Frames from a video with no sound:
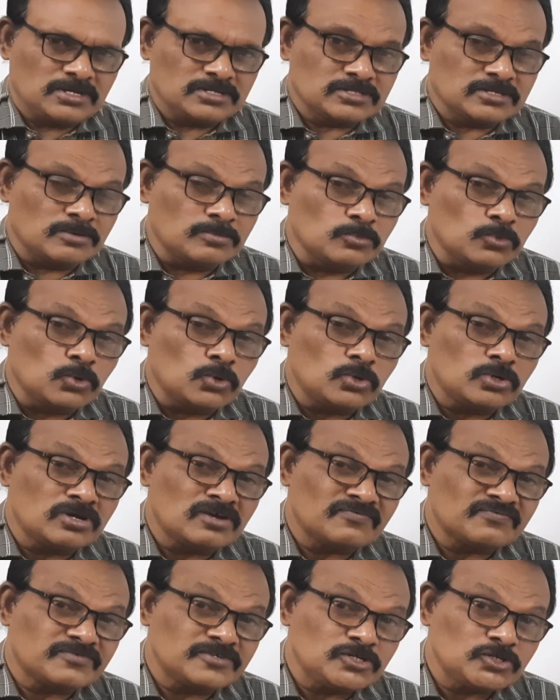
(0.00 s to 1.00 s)
The mode
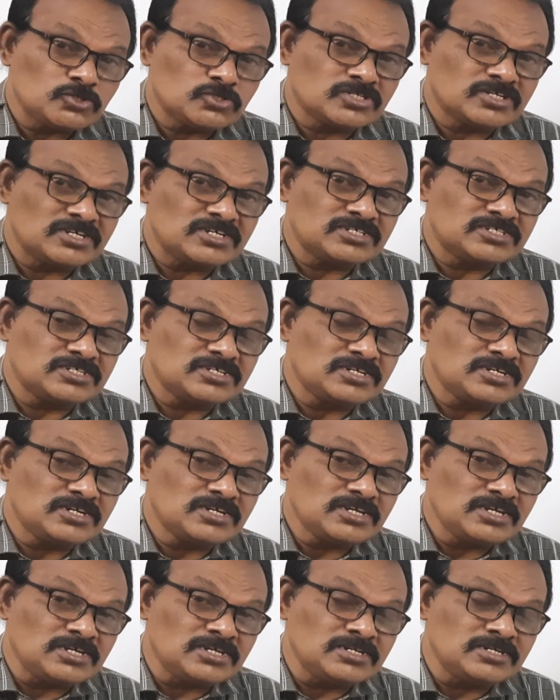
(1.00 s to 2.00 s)
of
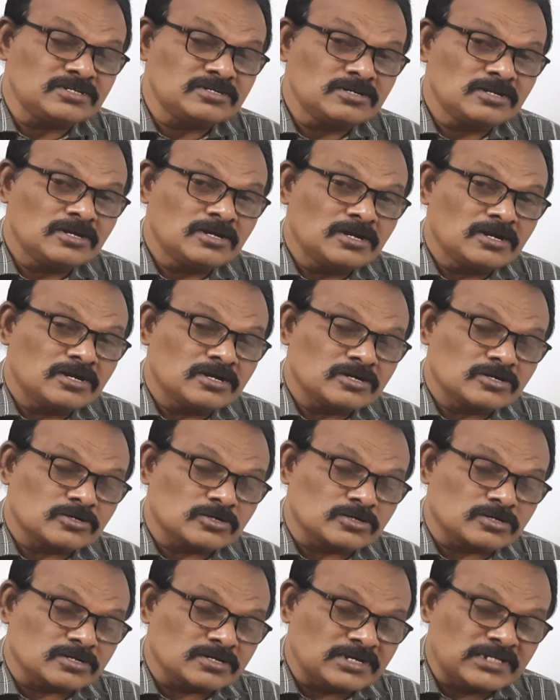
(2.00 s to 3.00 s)
nutrition in
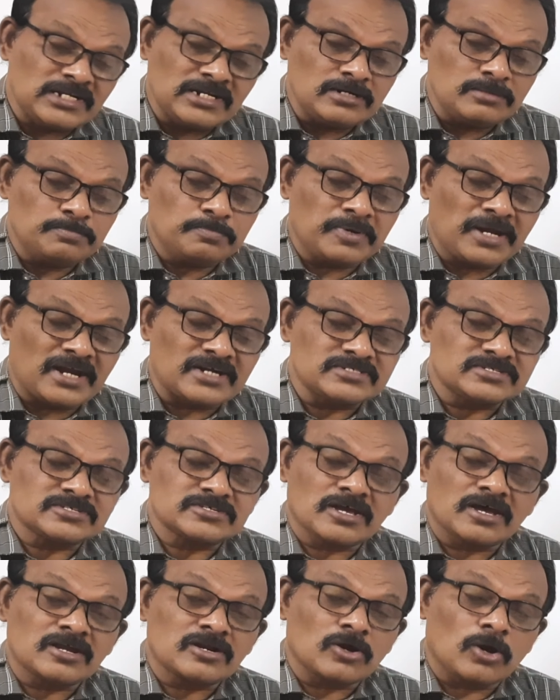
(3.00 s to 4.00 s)
green
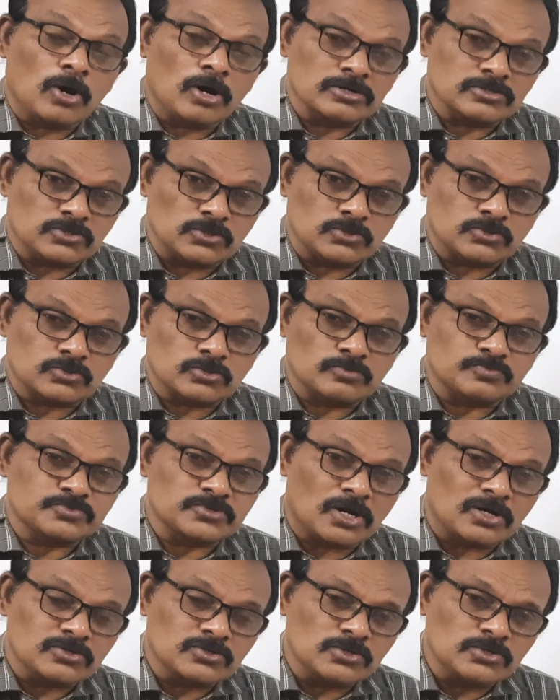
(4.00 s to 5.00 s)
plants are autotrophs.
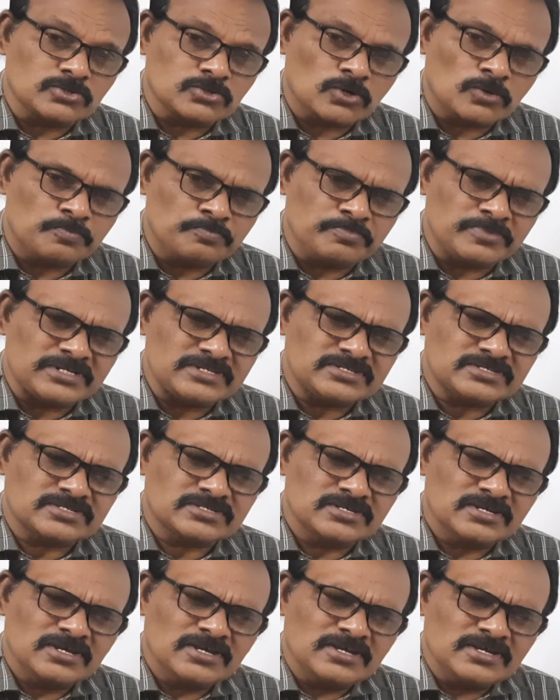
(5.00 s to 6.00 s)
Autotroph
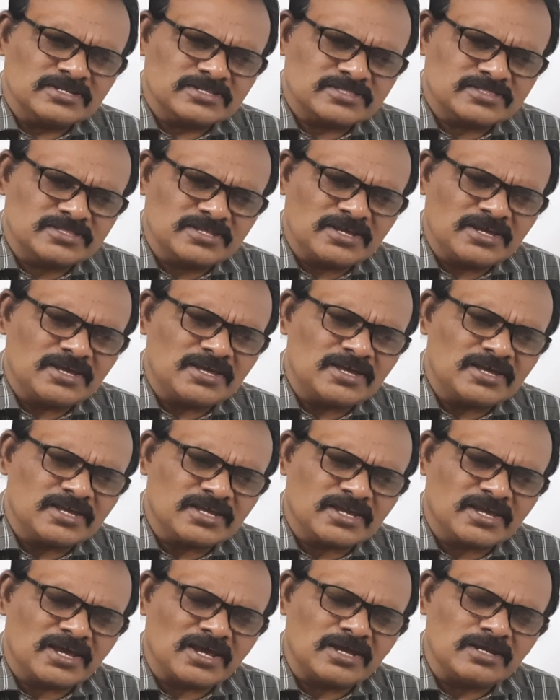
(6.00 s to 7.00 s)
means
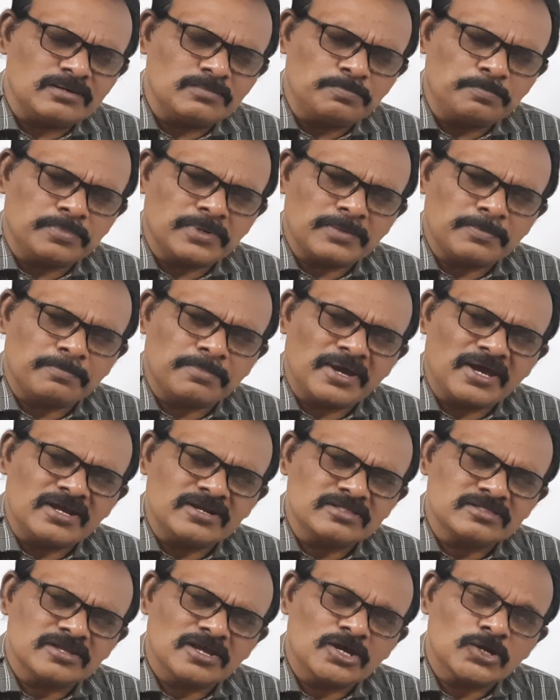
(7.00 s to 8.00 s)
they can
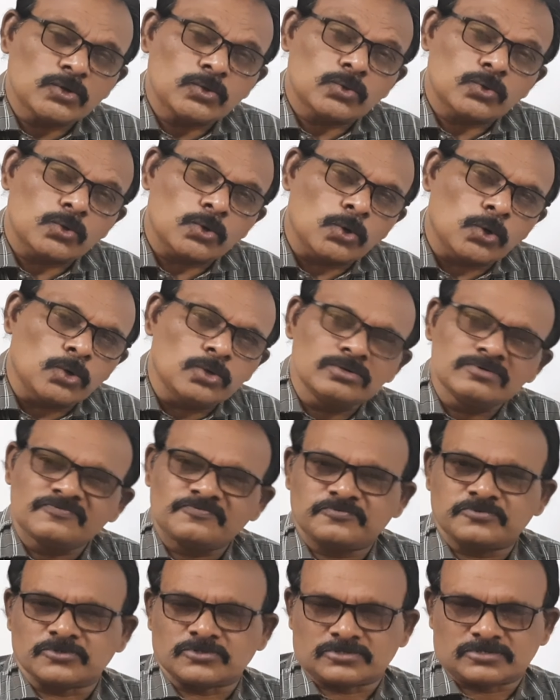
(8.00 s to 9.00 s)
prepare their own
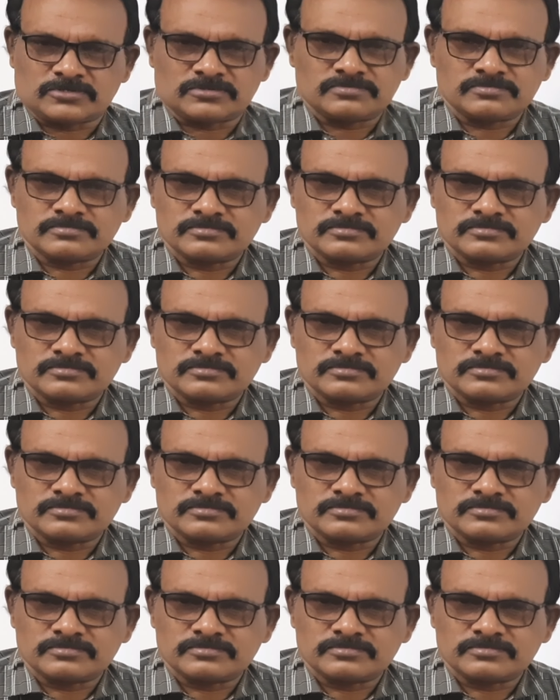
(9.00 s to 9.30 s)
food.